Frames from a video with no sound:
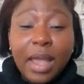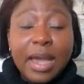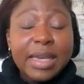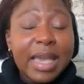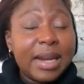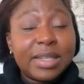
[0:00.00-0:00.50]

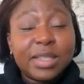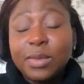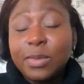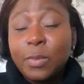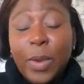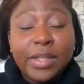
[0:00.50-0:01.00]
I can't ex
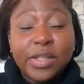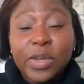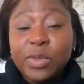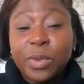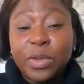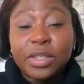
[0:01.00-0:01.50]
wait to
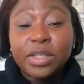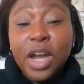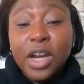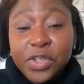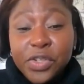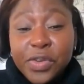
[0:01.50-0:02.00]
explore this
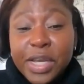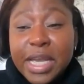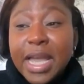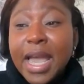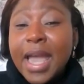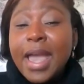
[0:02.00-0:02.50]

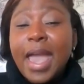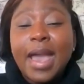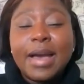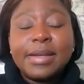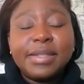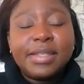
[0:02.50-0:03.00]
country
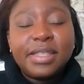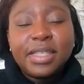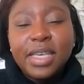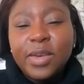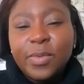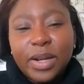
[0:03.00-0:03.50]
and
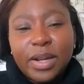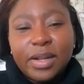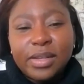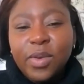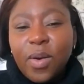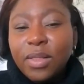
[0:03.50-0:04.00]
see what it
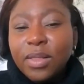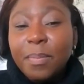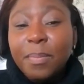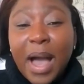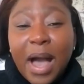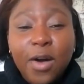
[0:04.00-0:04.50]
is all
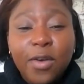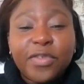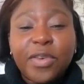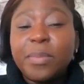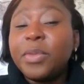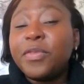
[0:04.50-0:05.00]

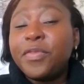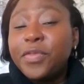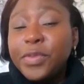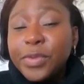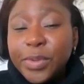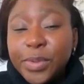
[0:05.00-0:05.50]
about, from the
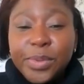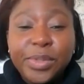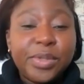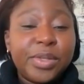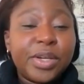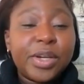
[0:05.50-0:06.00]

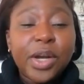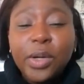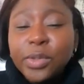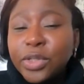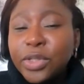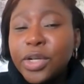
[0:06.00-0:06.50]
food to the
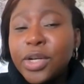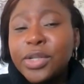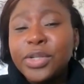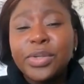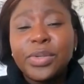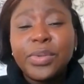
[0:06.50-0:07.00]

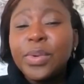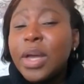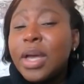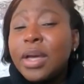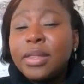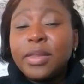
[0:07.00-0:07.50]
culture to
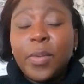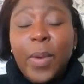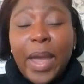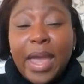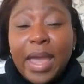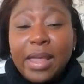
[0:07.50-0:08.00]
the
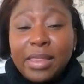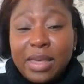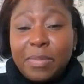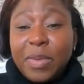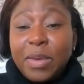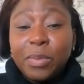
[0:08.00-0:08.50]
way
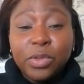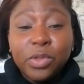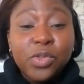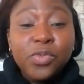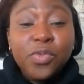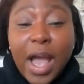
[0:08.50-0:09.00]
the people
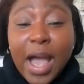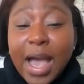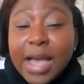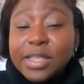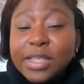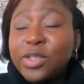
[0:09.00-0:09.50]

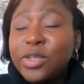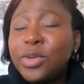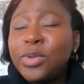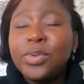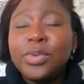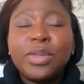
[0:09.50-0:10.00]
dress
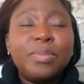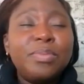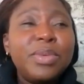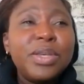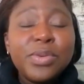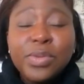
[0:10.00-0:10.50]
to the
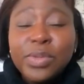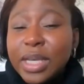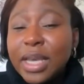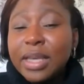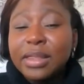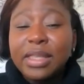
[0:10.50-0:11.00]

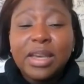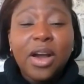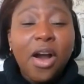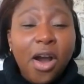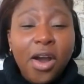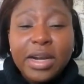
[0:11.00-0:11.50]
music, the
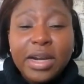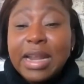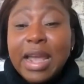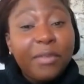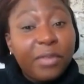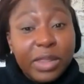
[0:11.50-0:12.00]
art,
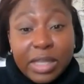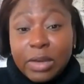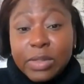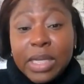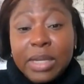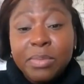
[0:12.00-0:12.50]
and everything
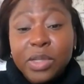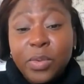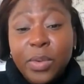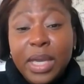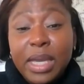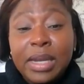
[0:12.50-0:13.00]
else in
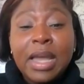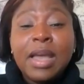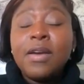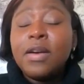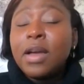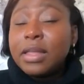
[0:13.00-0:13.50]
between,
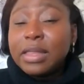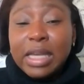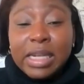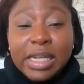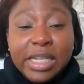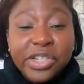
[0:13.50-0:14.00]

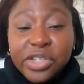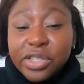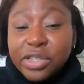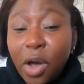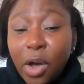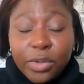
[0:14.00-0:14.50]
the
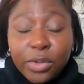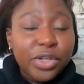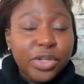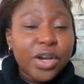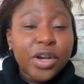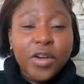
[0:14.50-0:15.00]
indigenous
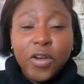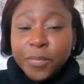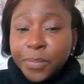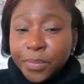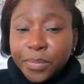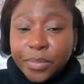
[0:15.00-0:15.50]
culture.